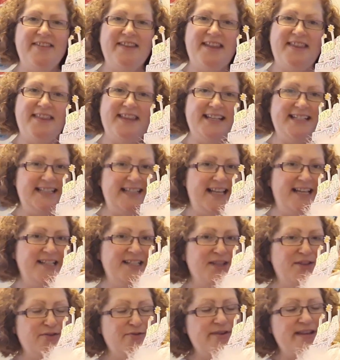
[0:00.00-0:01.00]
And then these
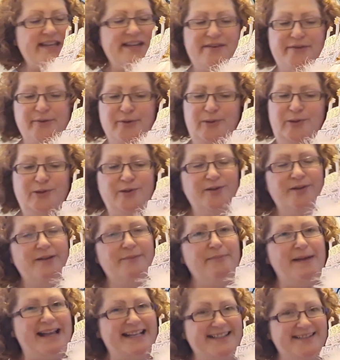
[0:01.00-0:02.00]
last three are
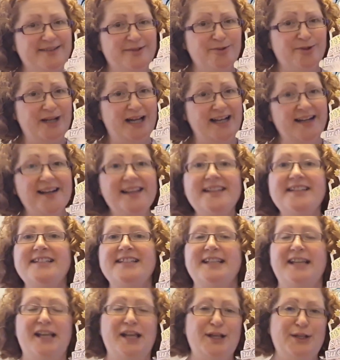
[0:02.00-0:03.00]
all pastel
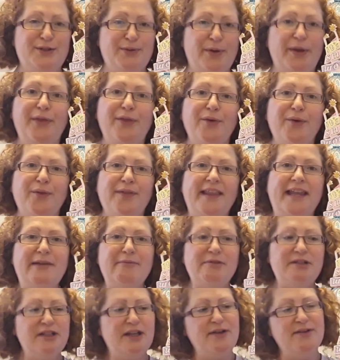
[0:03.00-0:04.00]
colours, so I thought
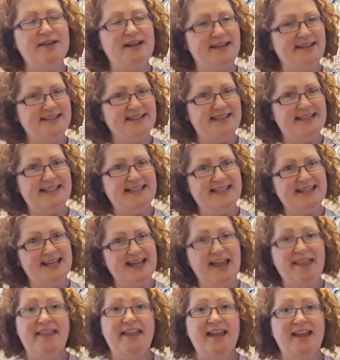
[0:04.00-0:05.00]
they would go nicely
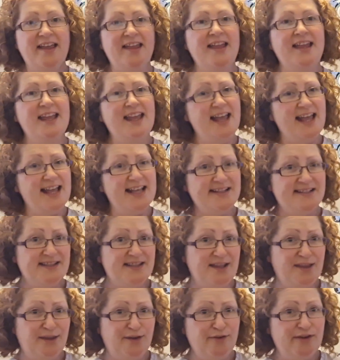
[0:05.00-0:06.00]
together
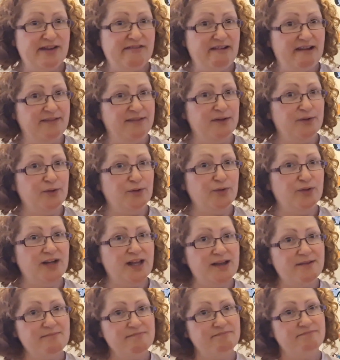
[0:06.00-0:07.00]
as the three round the
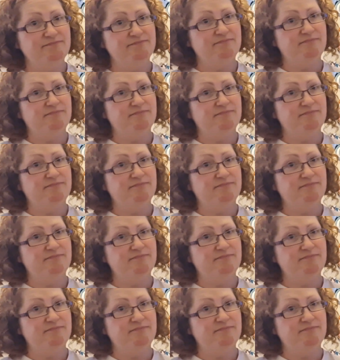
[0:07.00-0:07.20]
corner.